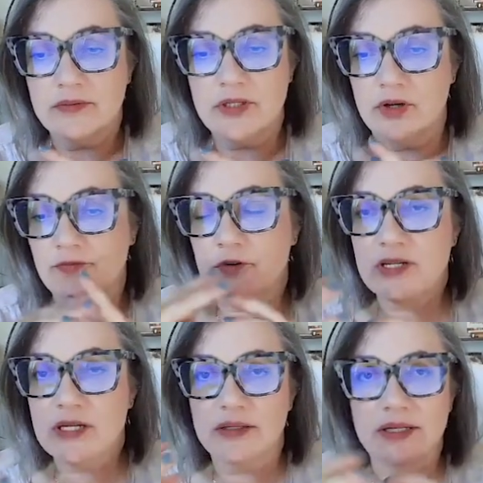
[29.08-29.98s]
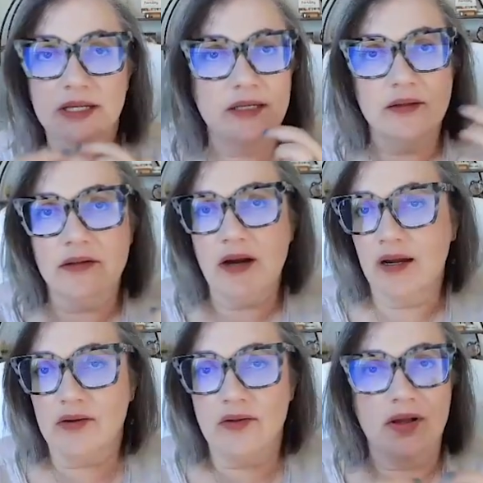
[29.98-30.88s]
you know, fertility,
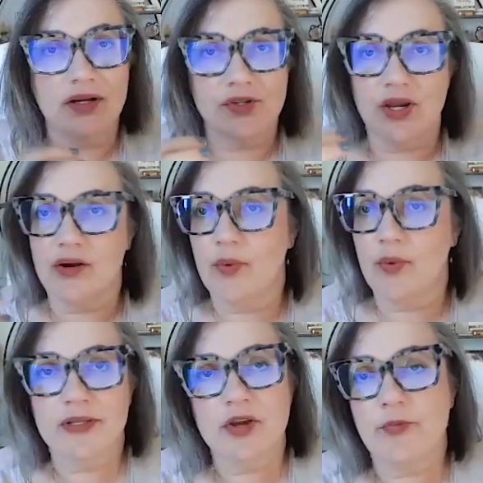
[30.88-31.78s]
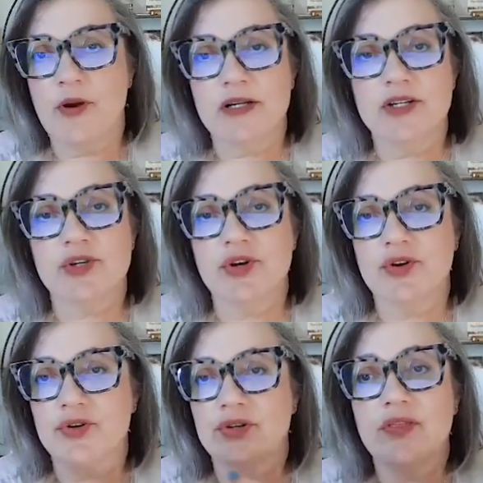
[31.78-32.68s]
gynecologic, women's health
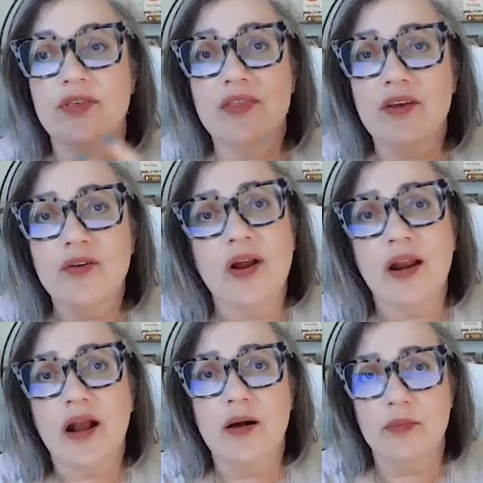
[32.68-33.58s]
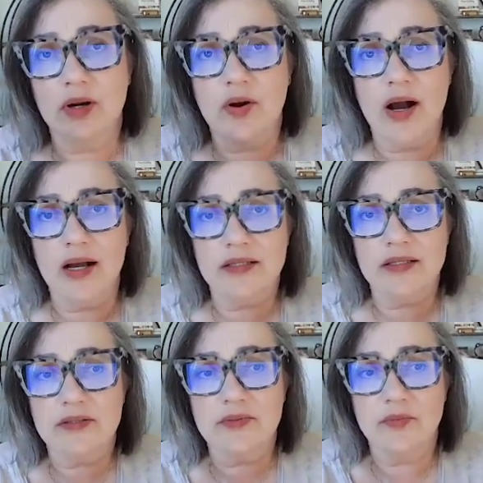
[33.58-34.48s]
practitioners, the thing that you're going to come
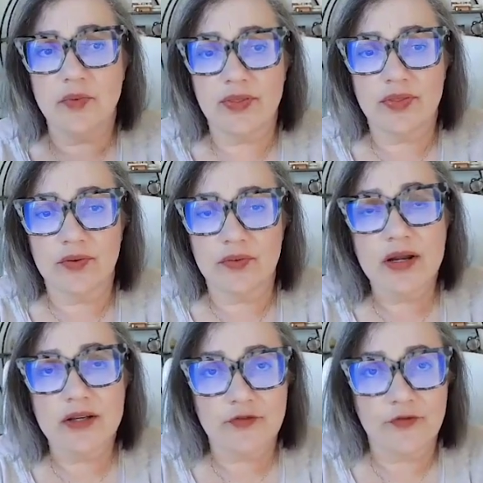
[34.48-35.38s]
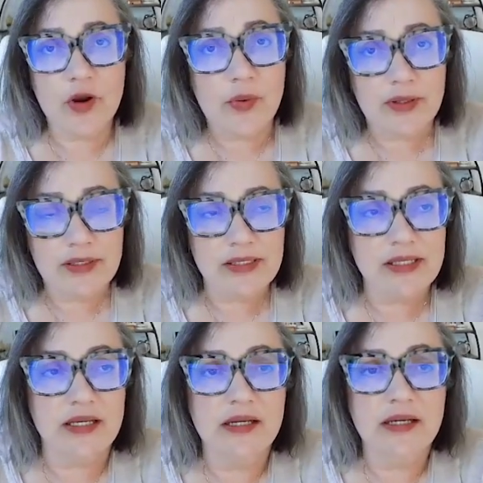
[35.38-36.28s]
across with the greatest
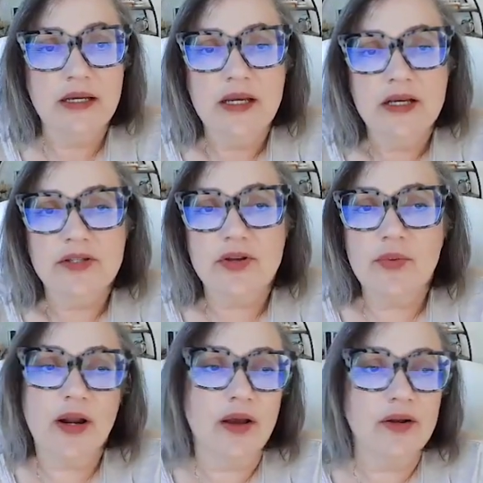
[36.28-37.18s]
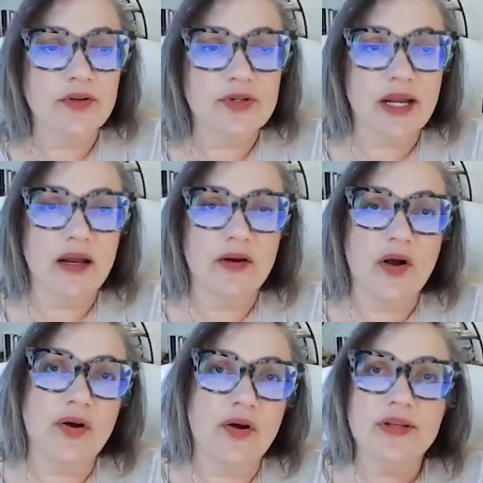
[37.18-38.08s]
frequency. So you want to understand
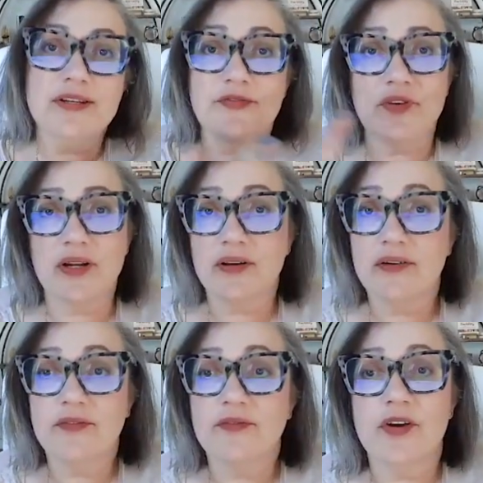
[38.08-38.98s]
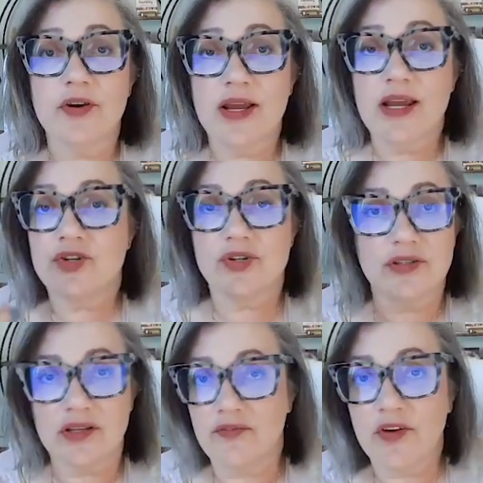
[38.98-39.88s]
all the different
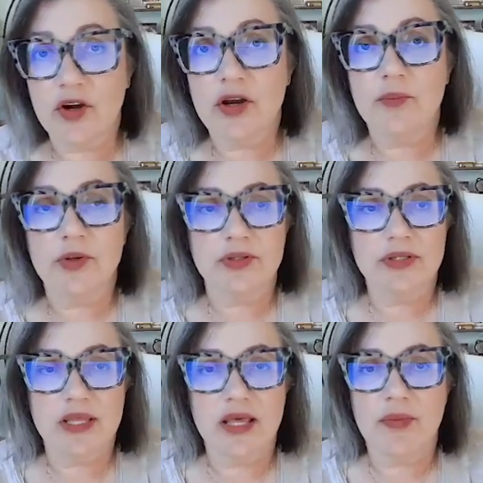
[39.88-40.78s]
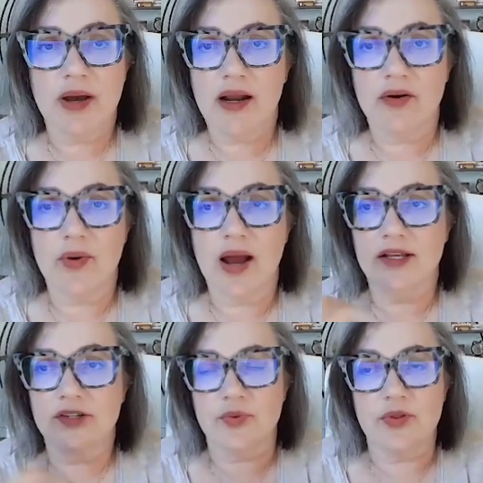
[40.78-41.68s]
variations and variables that might
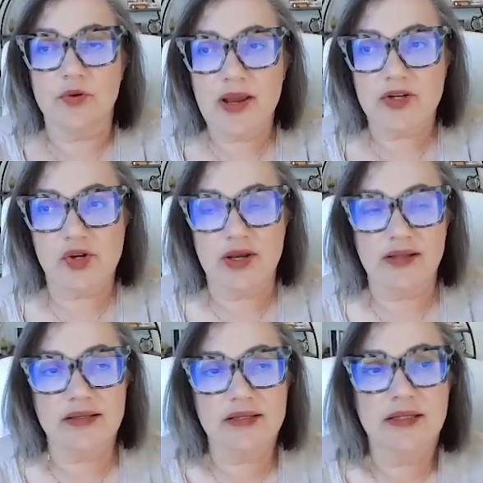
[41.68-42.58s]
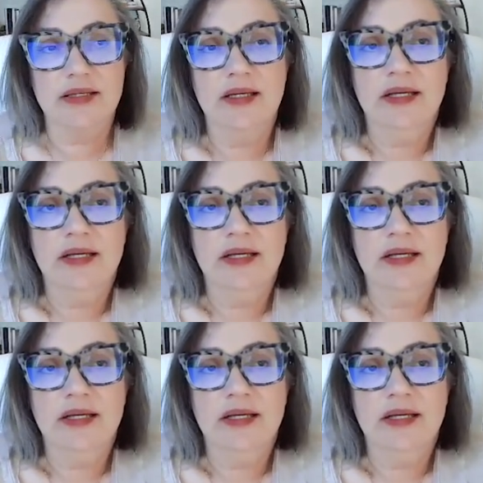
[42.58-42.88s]
arise with your patients.